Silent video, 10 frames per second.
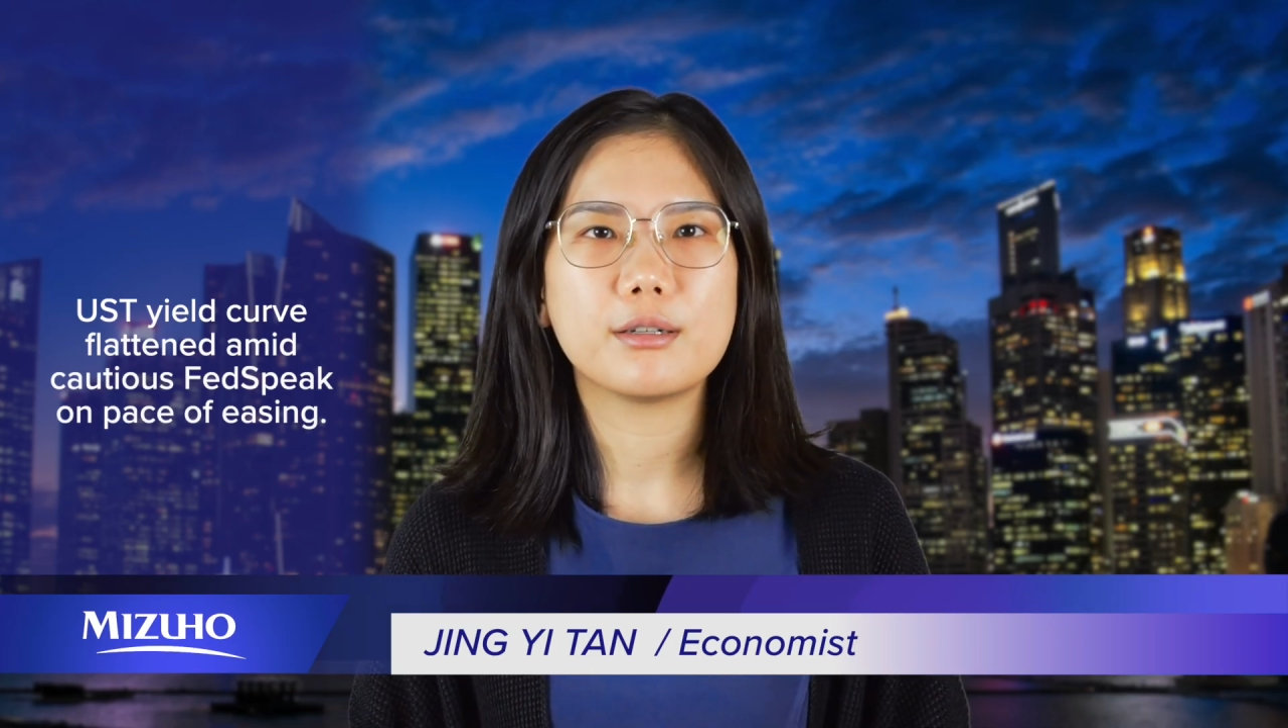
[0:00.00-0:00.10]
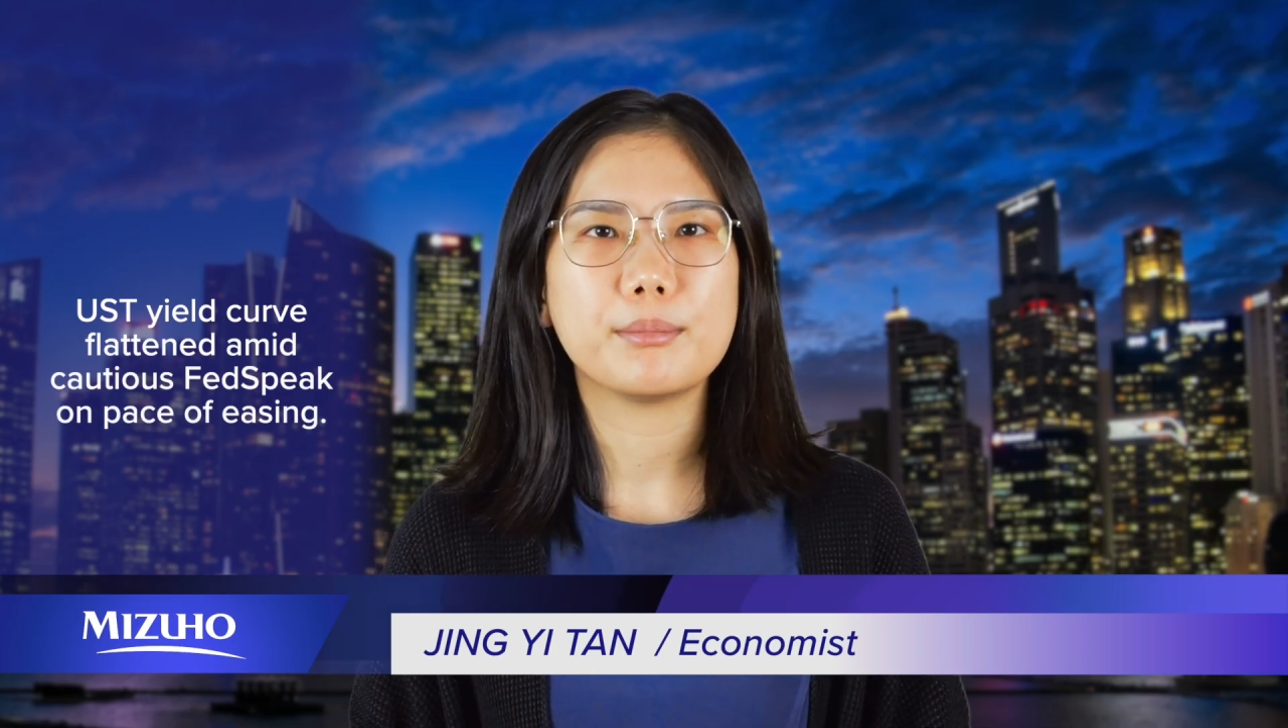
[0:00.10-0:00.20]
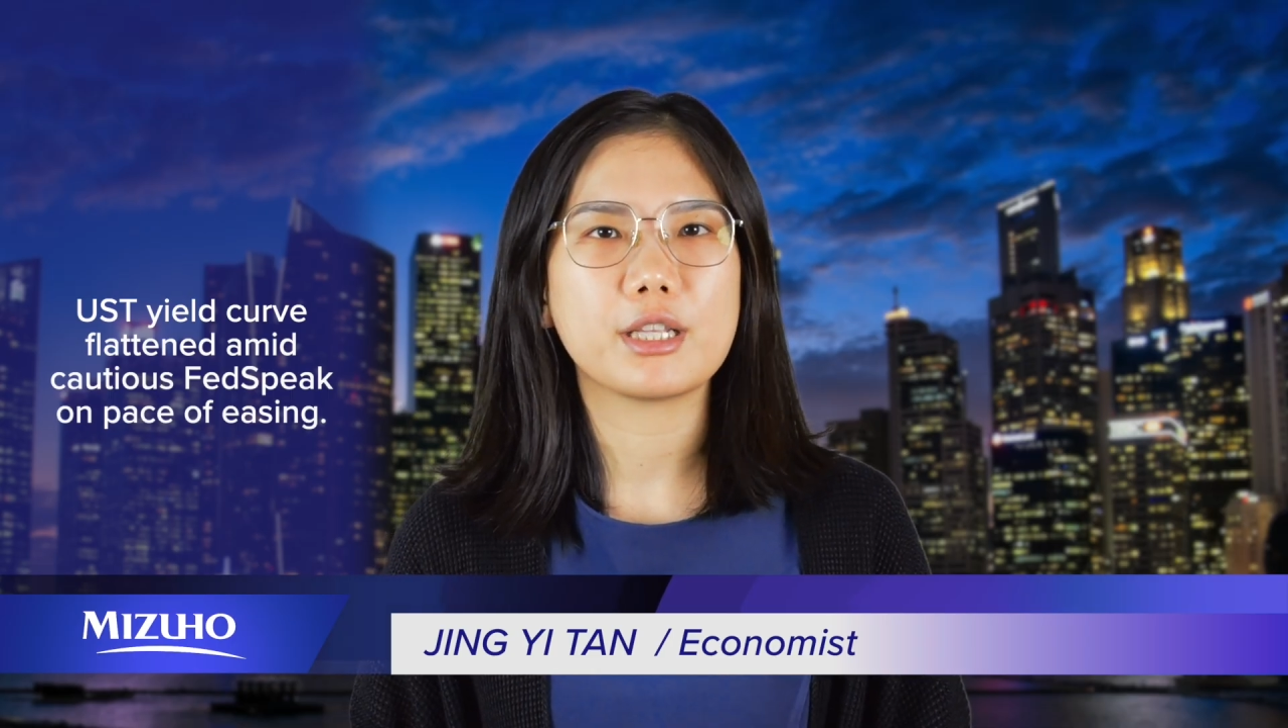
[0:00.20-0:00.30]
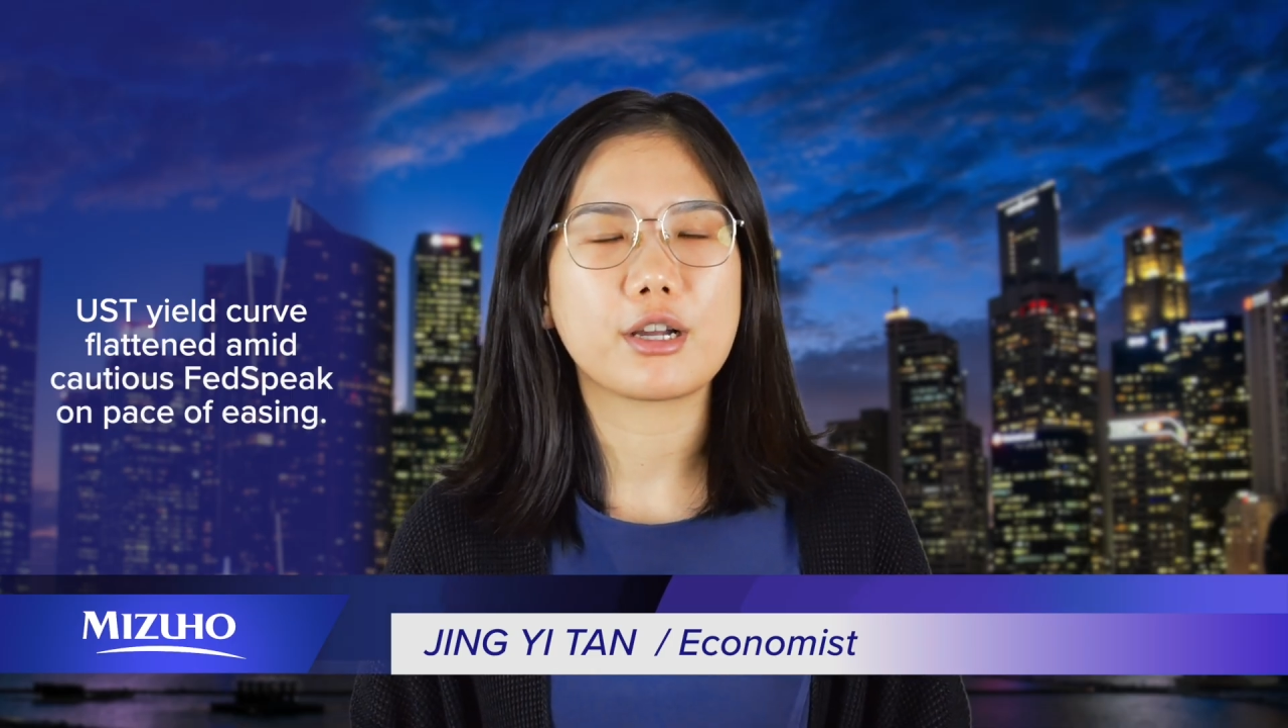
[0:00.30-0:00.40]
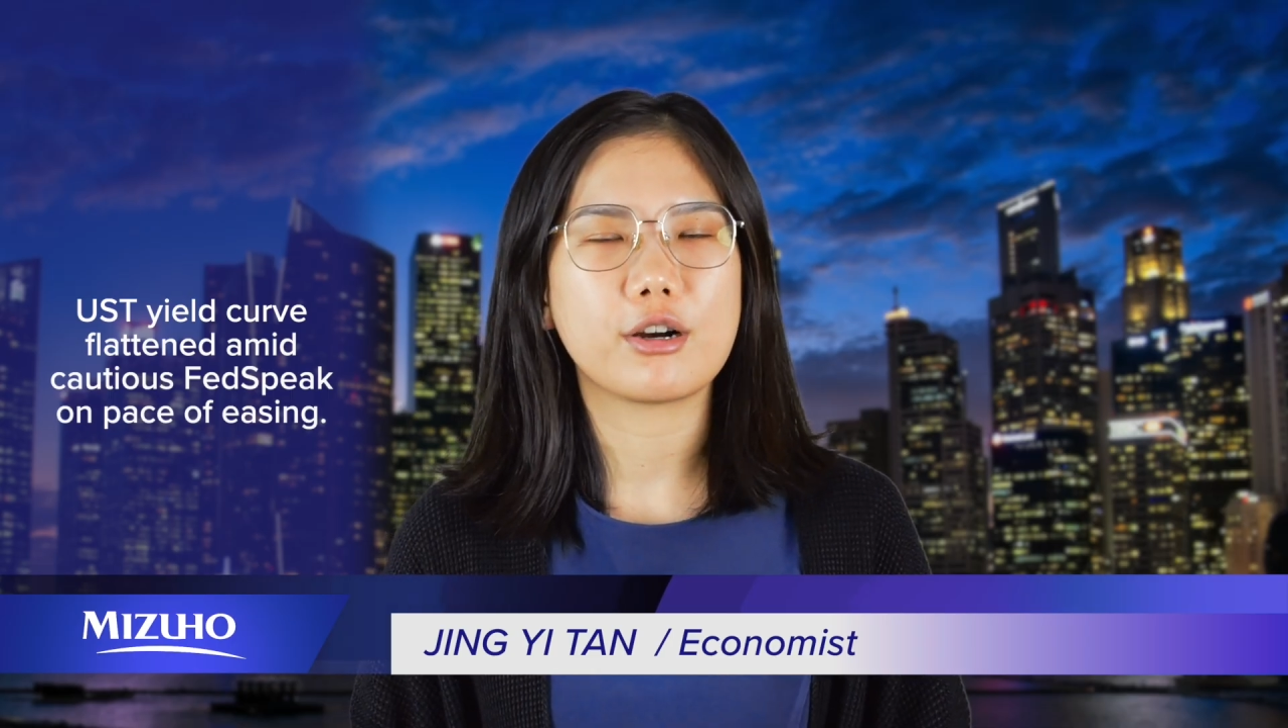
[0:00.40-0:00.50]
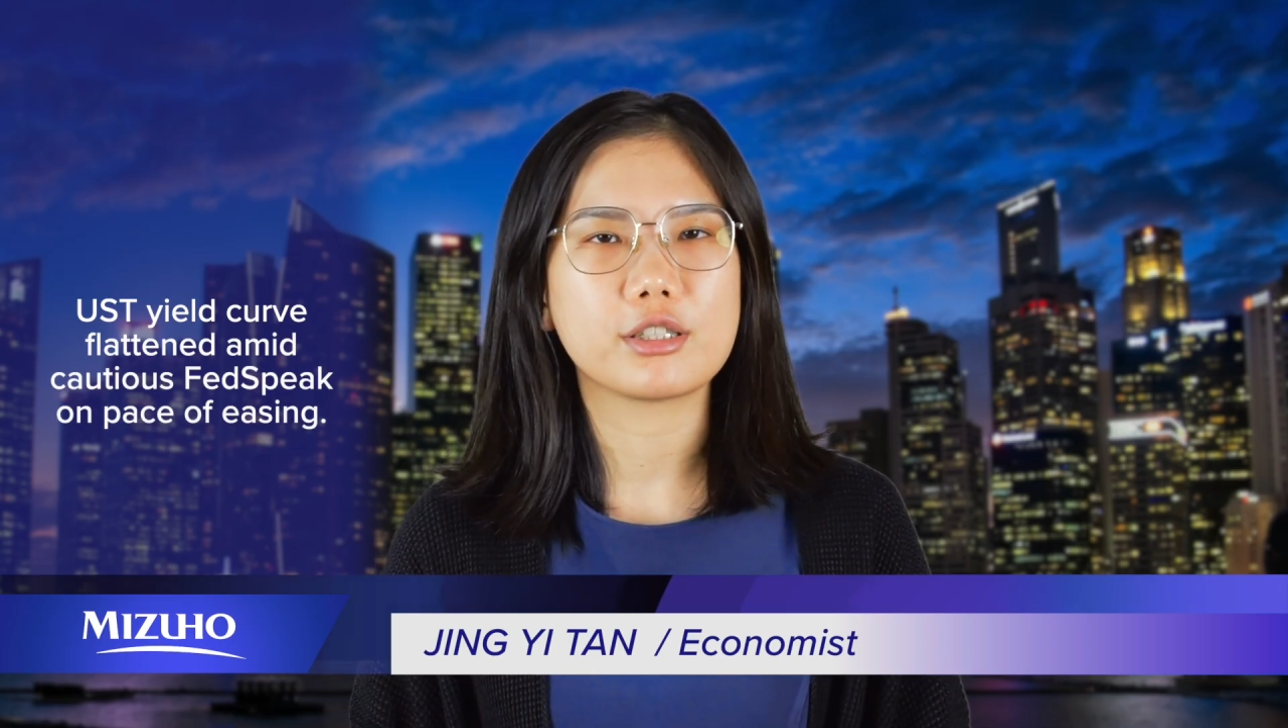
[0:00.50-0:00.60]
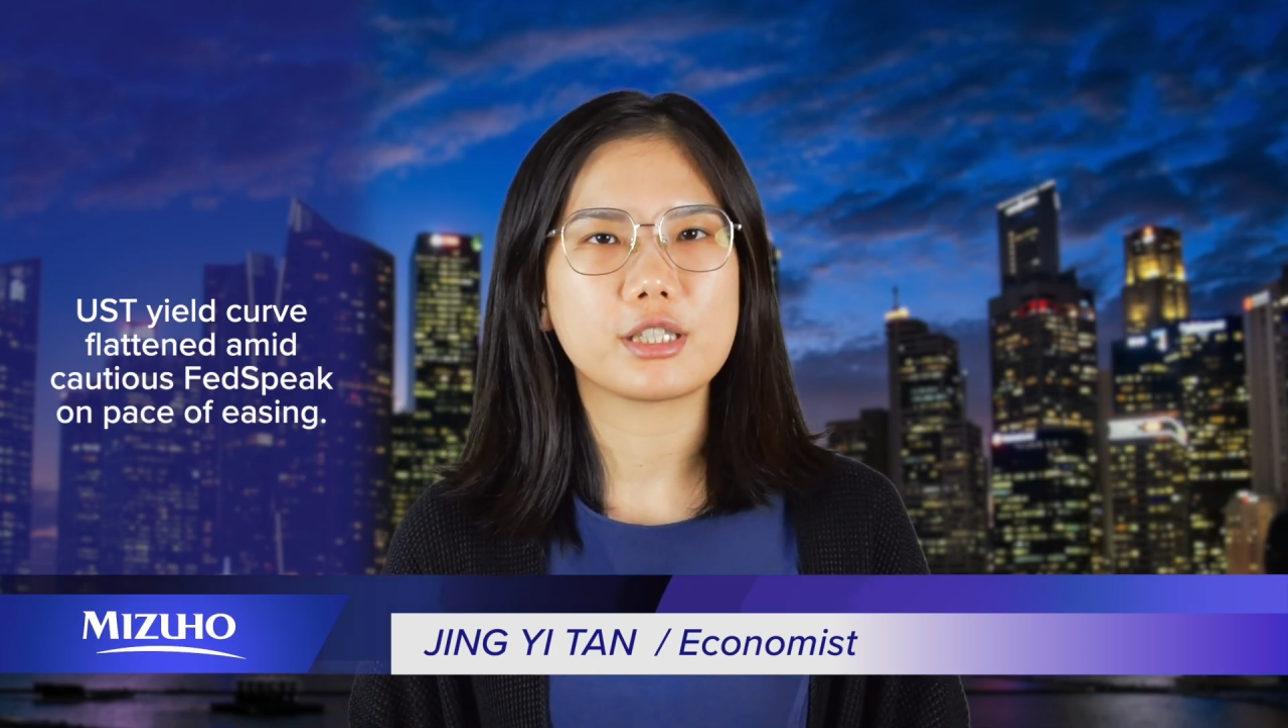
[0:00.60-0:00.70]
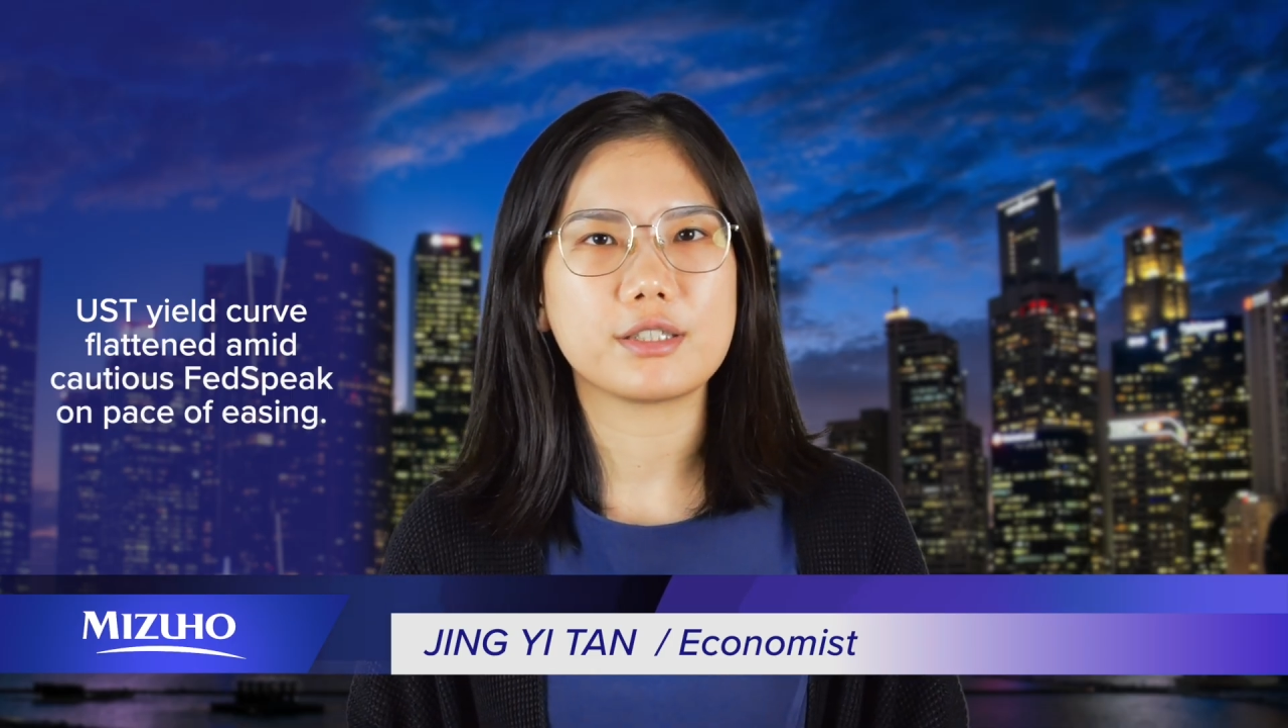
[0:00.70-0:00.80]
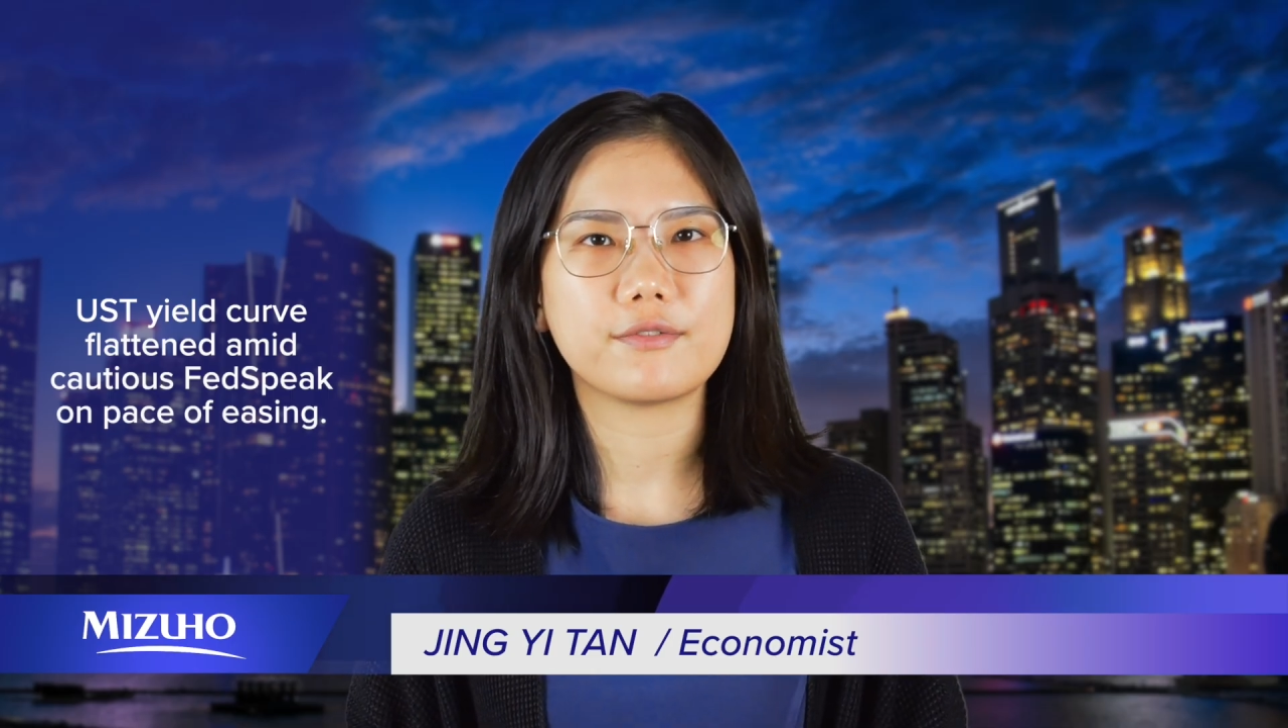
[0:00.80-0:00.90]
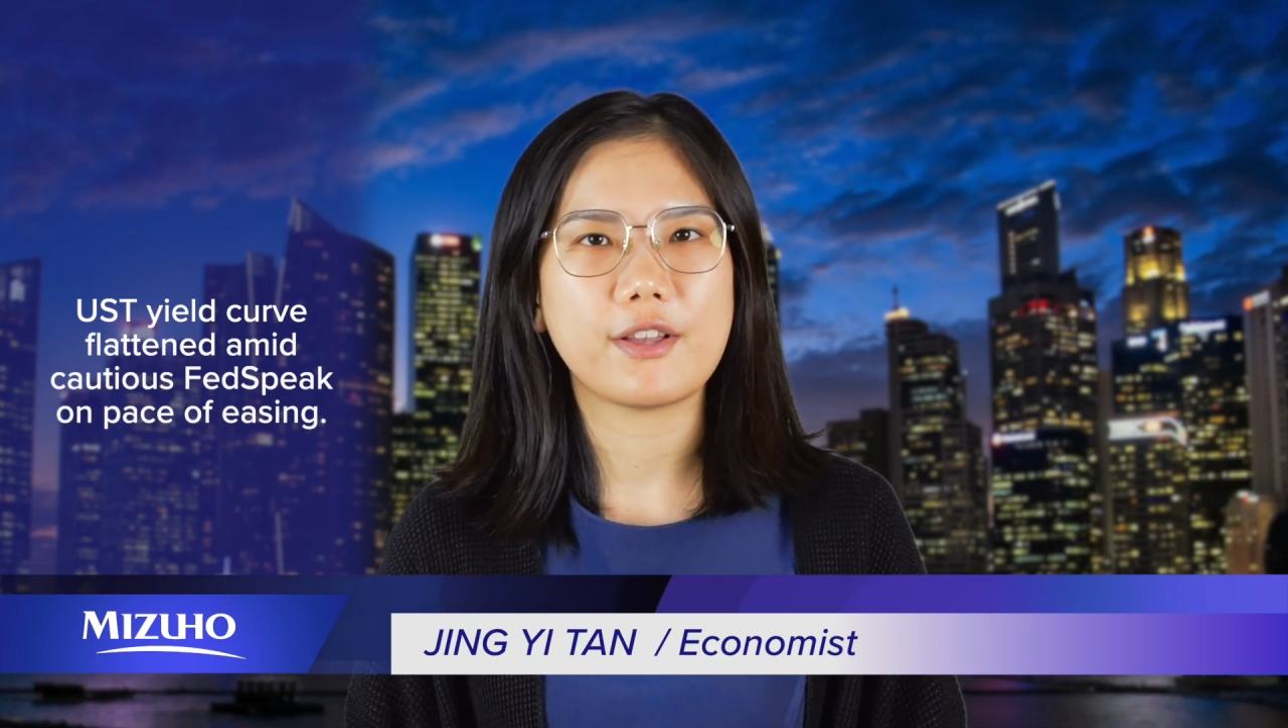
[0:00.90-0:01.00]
amid cautious